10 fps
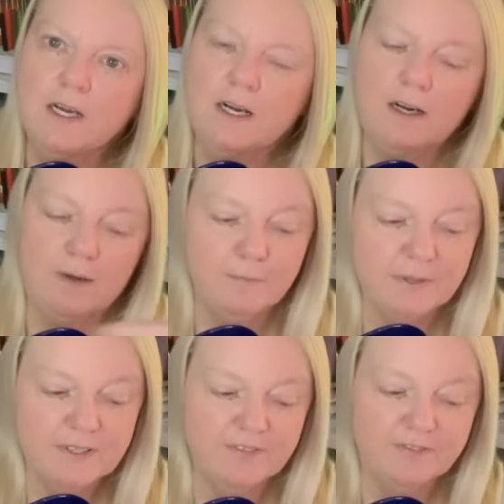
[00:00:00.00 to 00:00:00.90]
um,
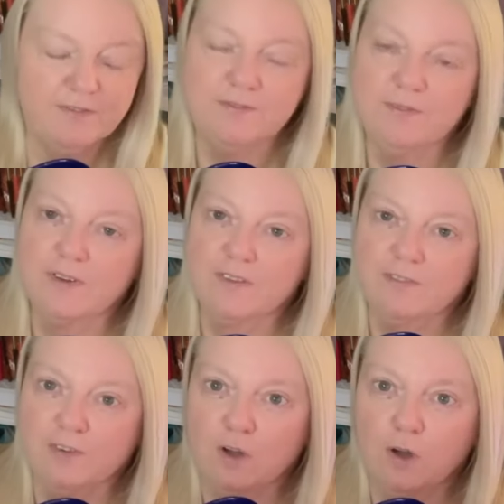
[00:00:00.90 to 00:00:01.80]
but f
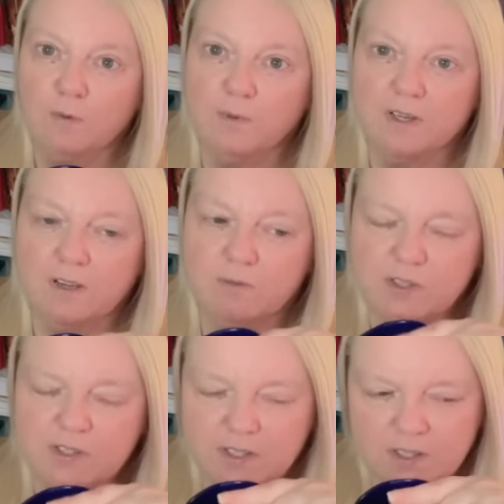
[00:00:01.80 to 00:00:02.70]
forgot when I
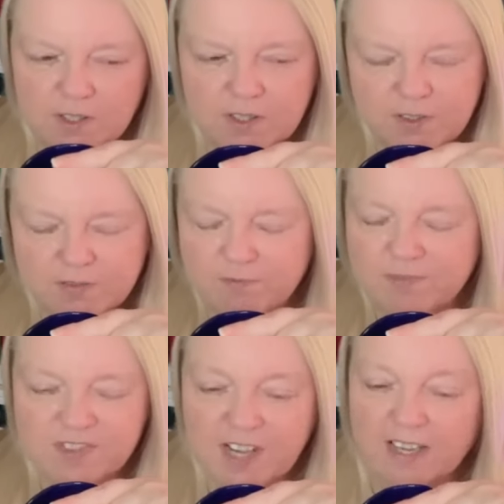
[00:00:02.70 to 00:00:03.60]
was...
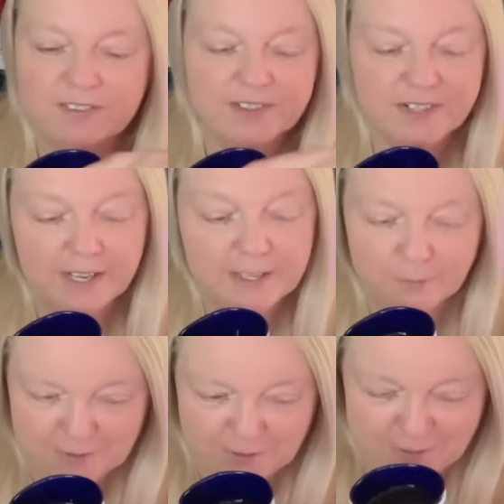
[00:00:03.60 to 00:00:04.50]
seconds later
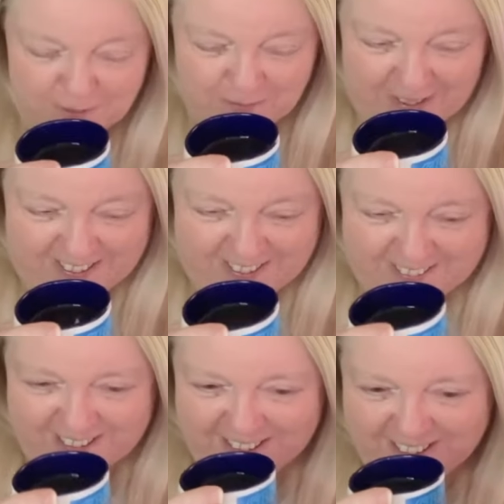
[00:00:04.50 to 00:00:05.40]
when I'm making
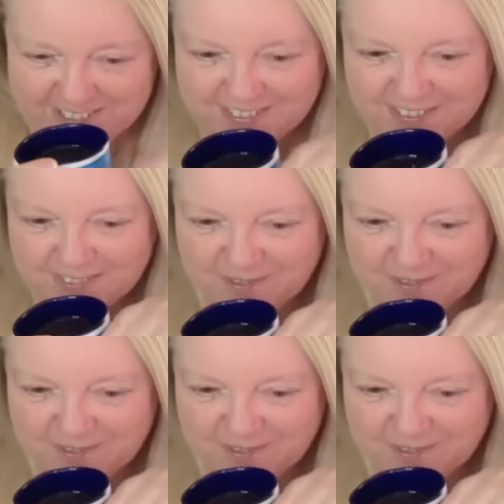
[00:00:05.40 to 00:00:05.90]
the list.